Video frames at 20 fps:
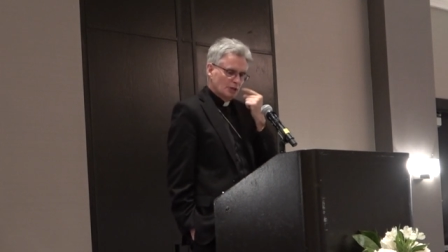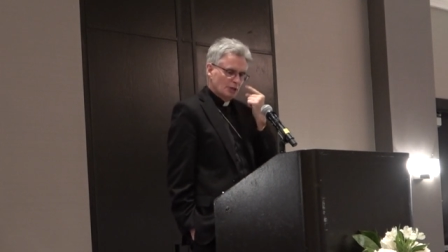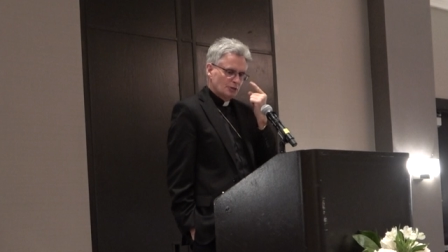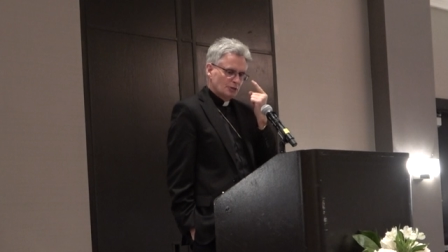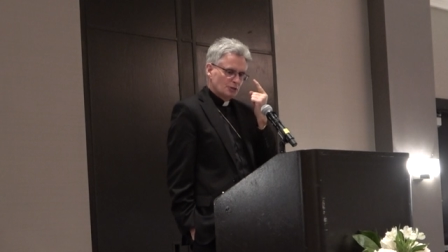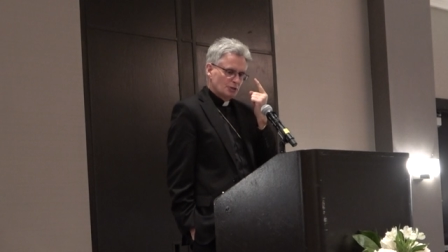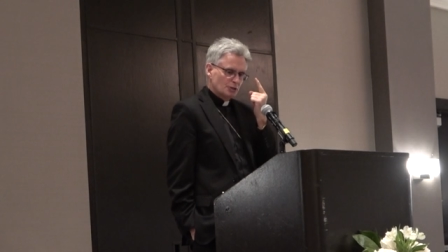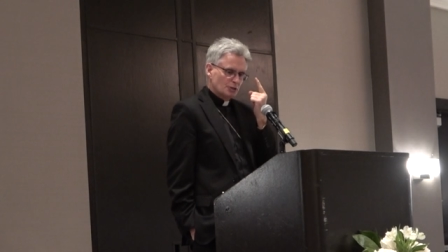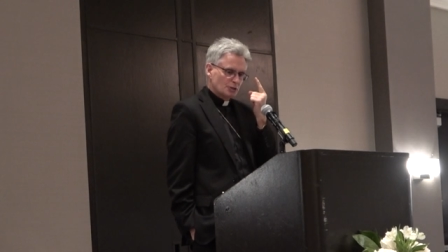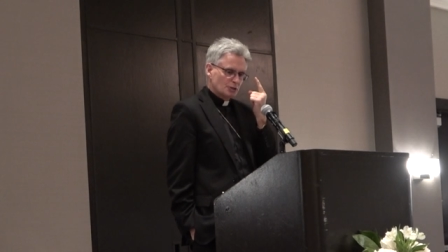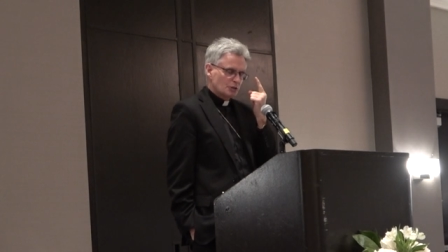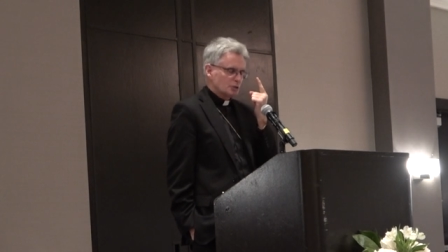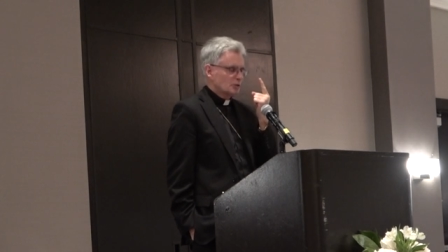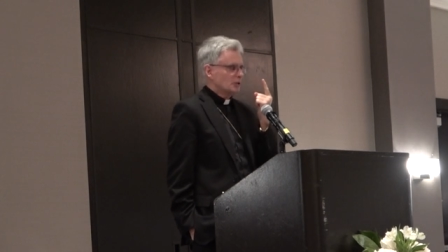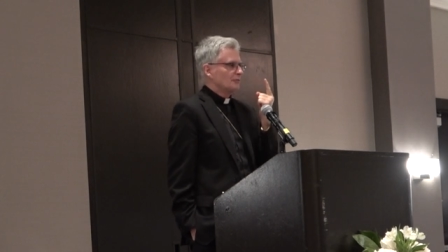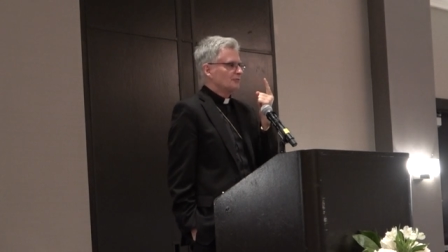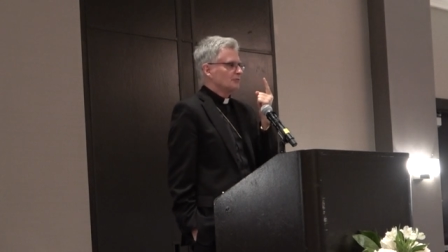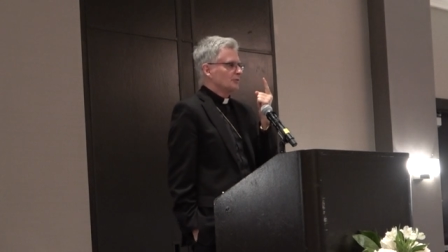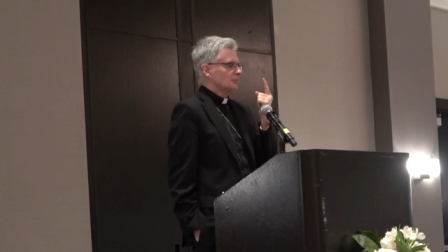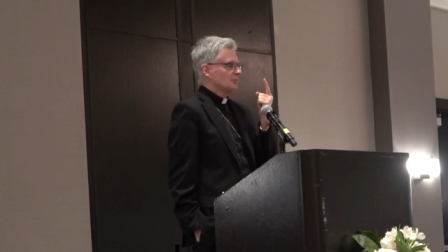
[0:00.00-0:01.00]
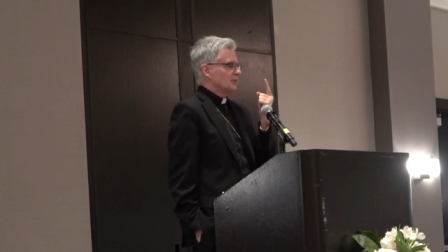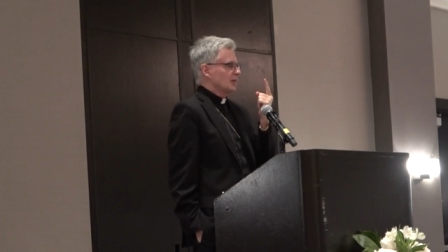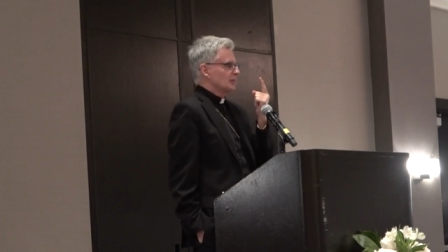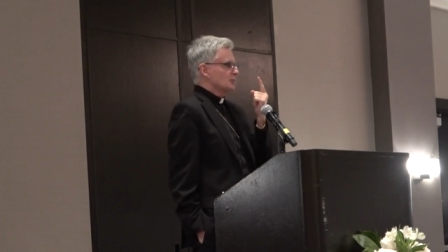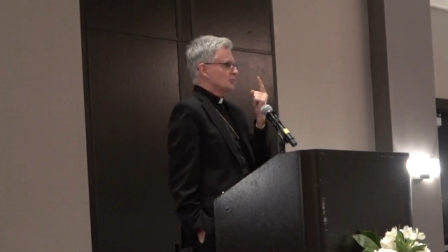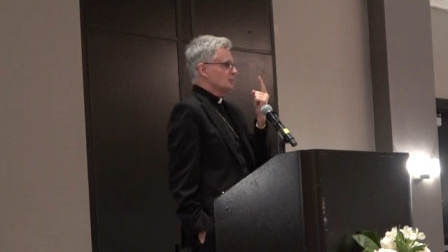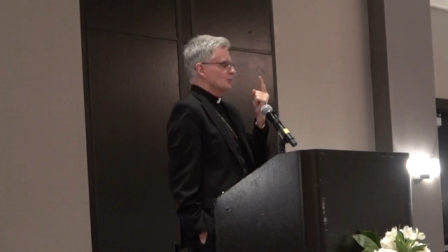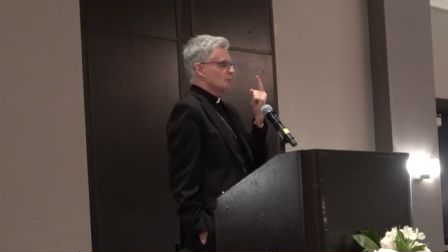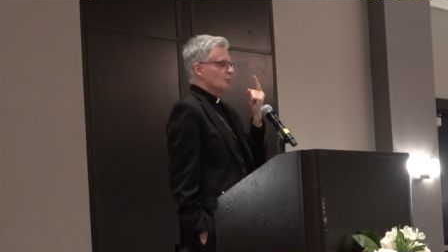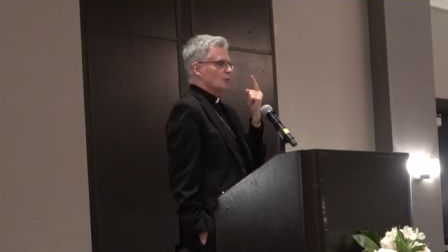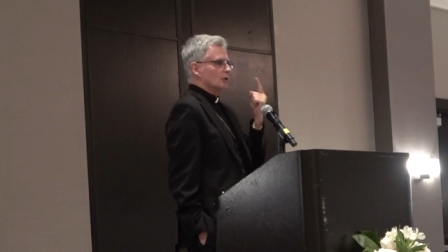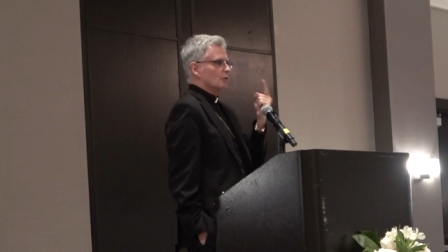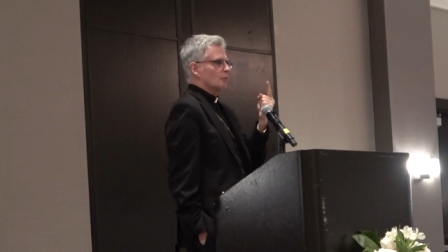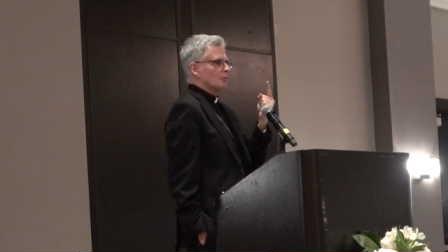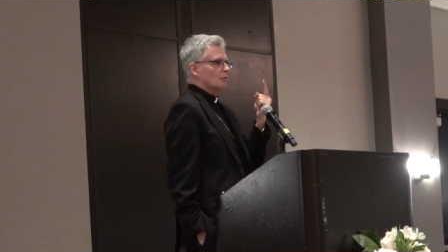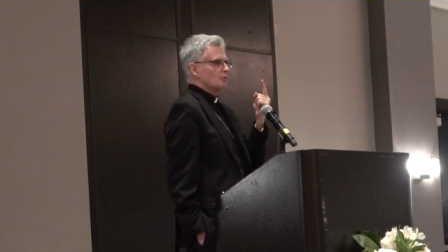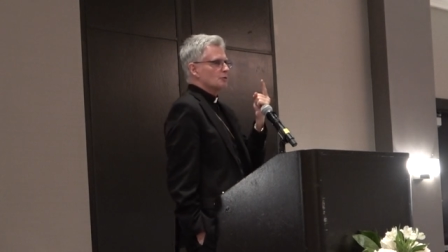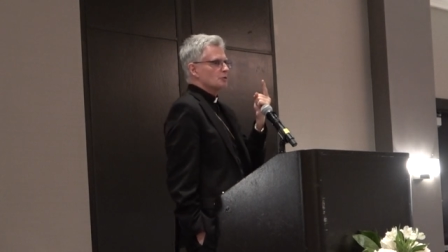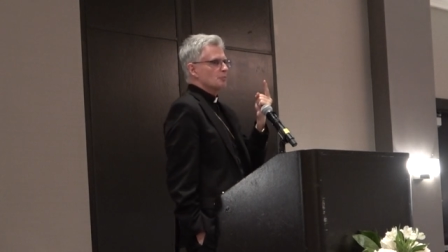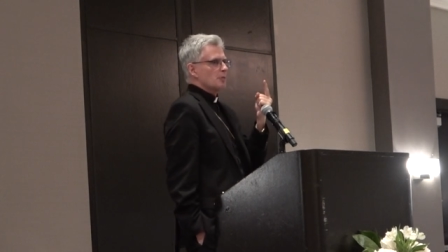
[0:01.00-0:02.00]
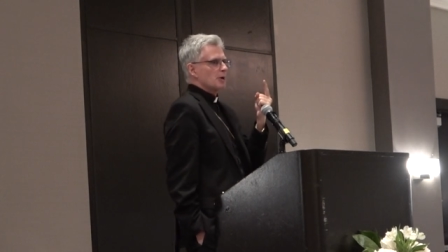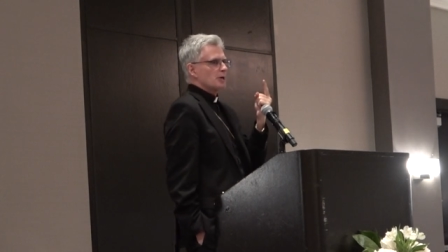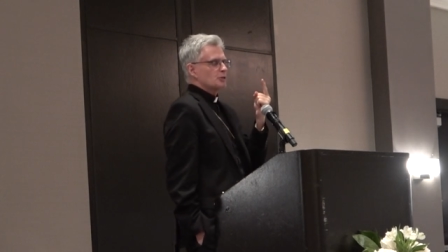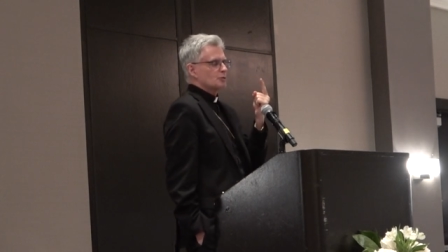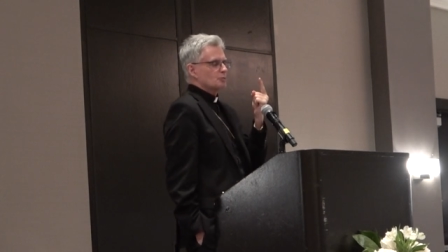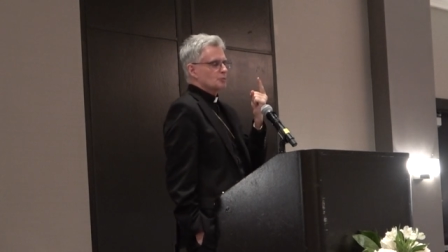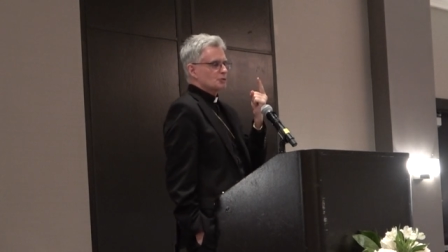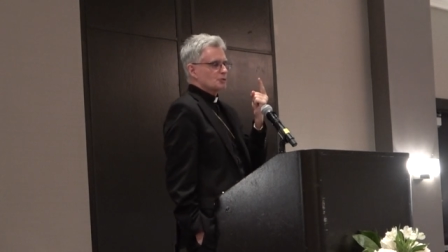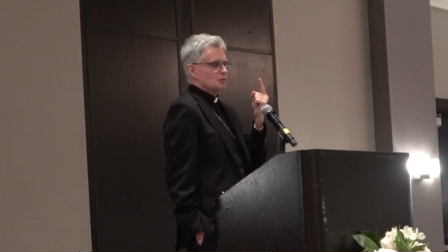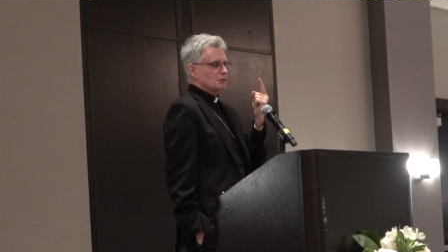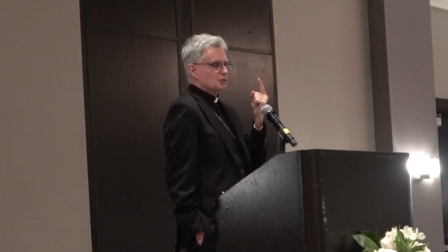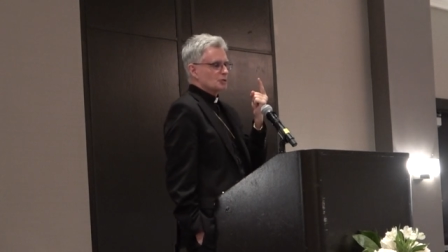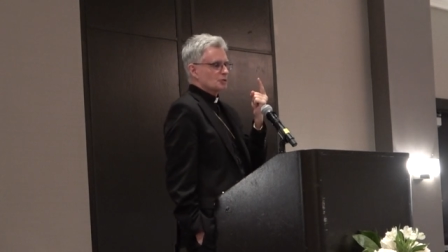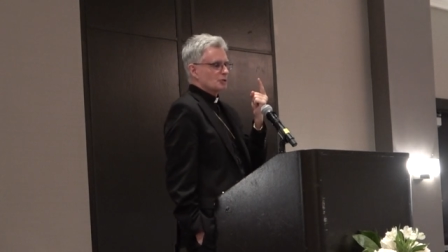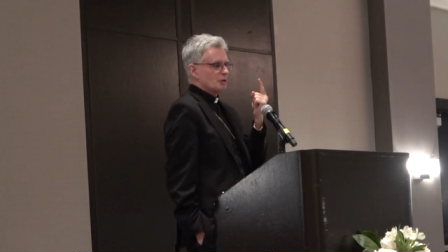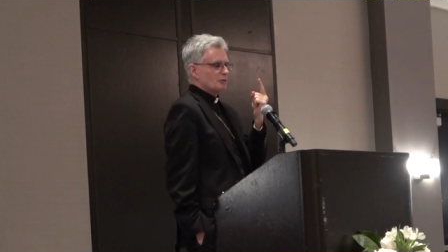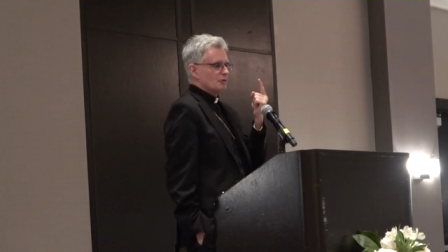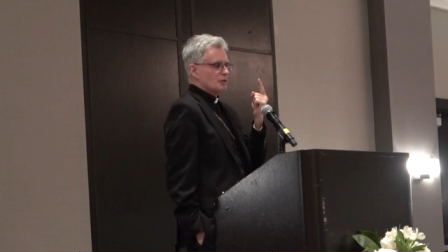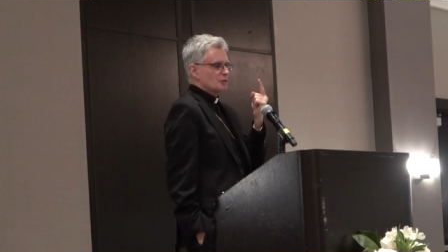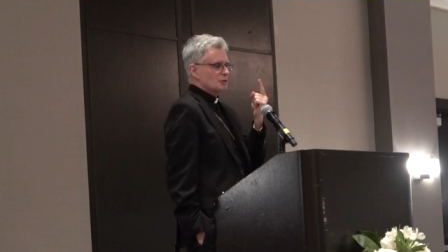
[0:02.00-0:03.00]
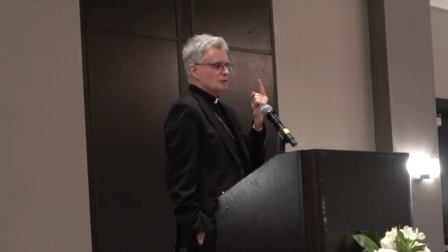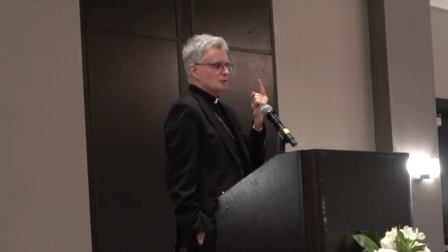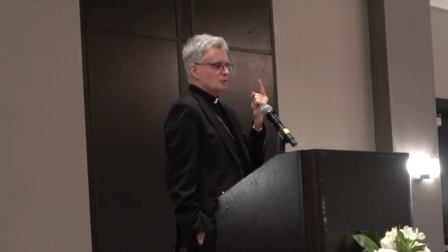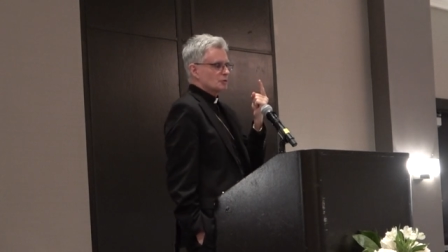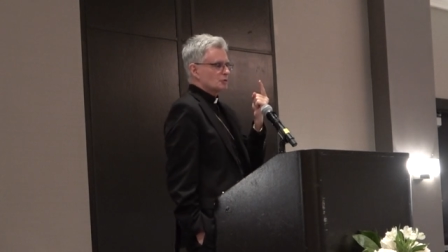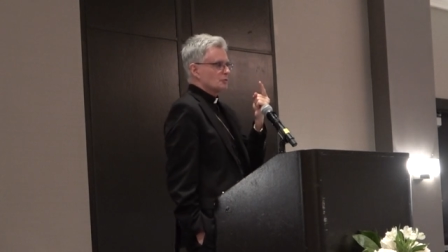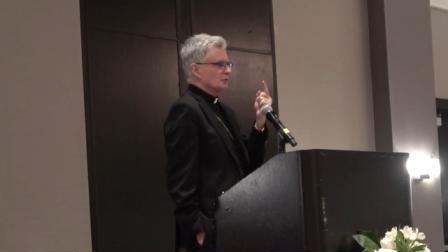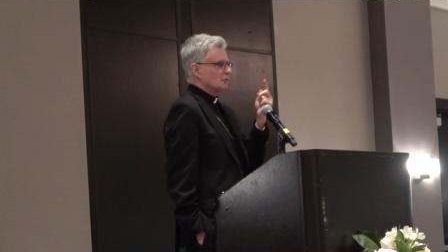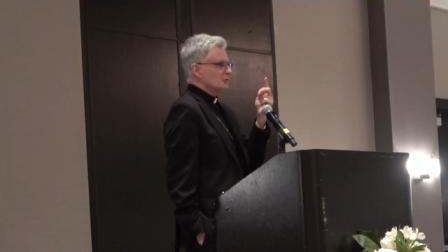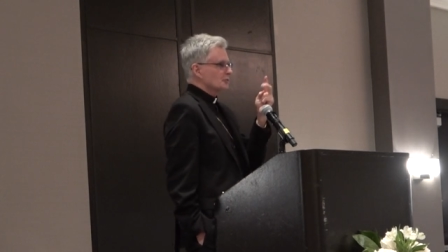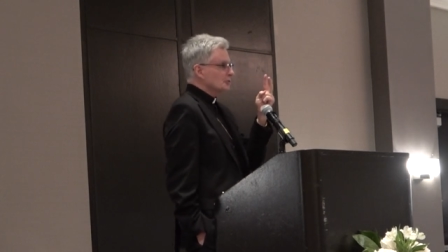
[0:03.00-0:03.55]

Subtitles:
Jesus loved him. That is, he wanted what was best, which is the salvation of souls.